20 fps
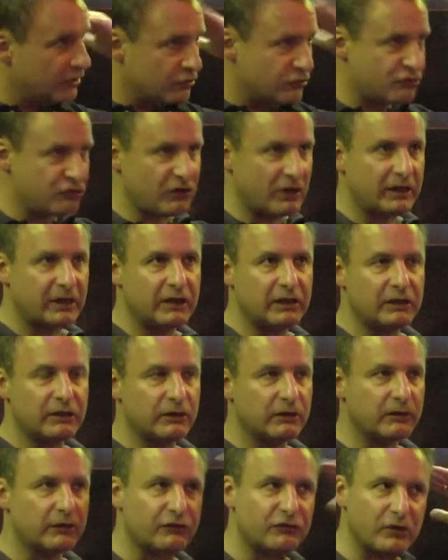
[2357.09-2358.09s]
checking
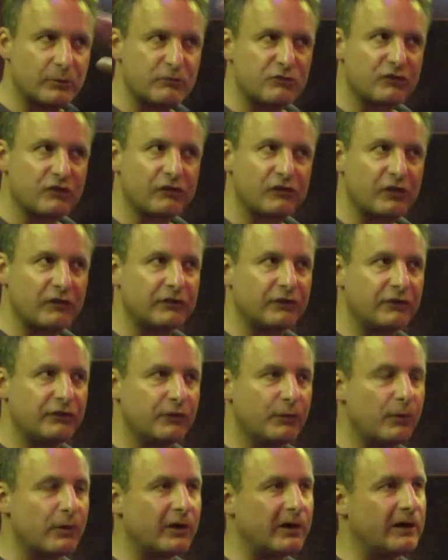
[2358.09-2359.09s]
your assumptions at the
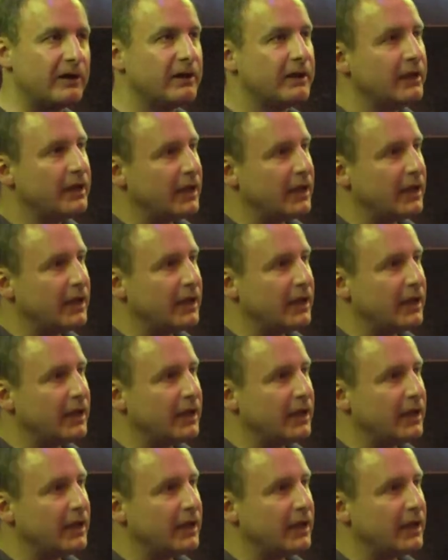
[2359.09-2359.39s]
door,